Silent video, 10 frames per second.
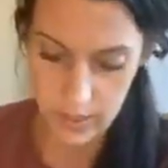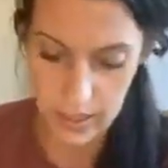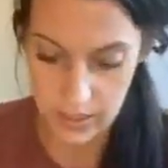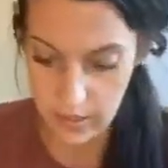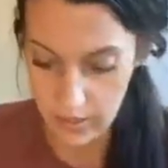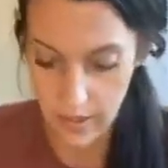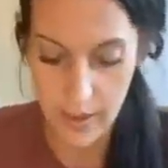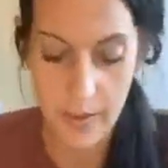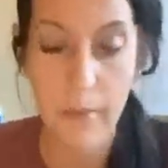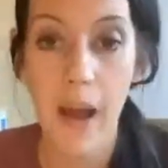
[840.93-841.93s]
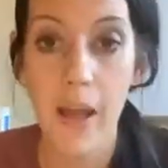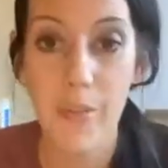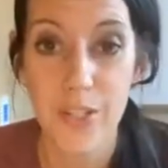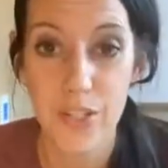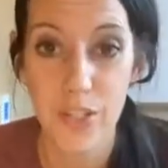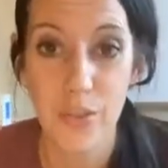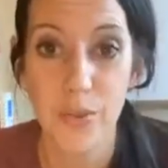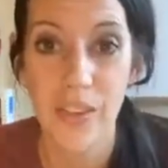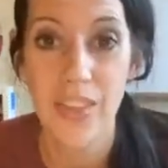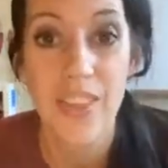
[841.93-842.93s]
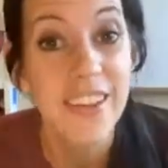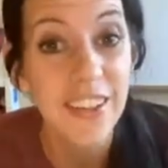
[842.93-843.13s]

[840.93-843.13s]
needed. I would do